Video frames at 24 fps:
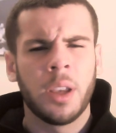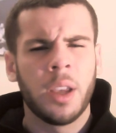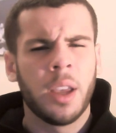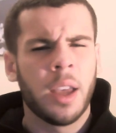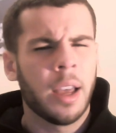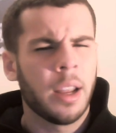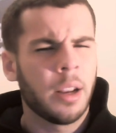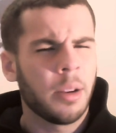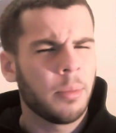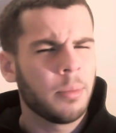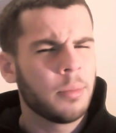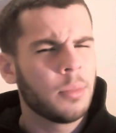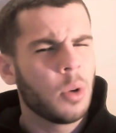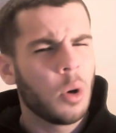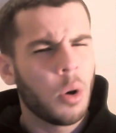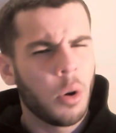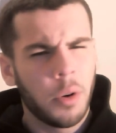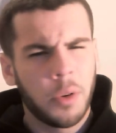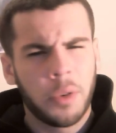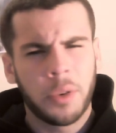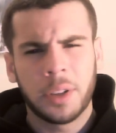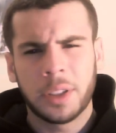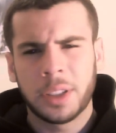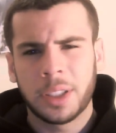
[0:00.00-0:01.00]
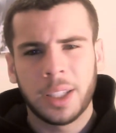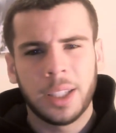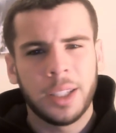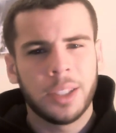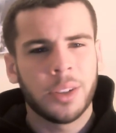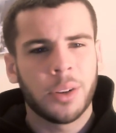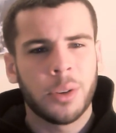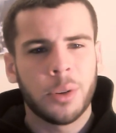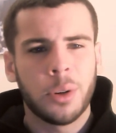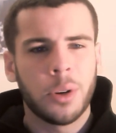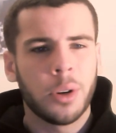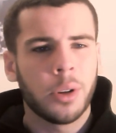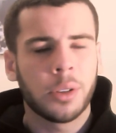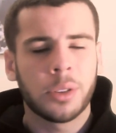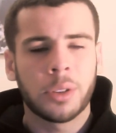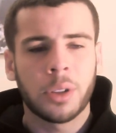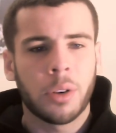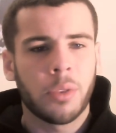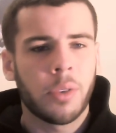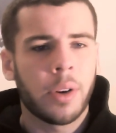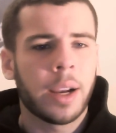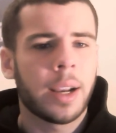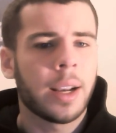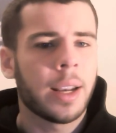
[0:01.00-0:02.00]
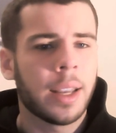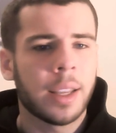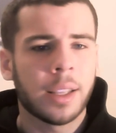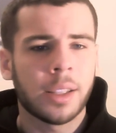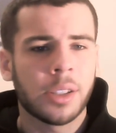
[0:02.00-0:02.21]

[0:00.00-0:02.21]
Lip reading: And obviously don't look directly at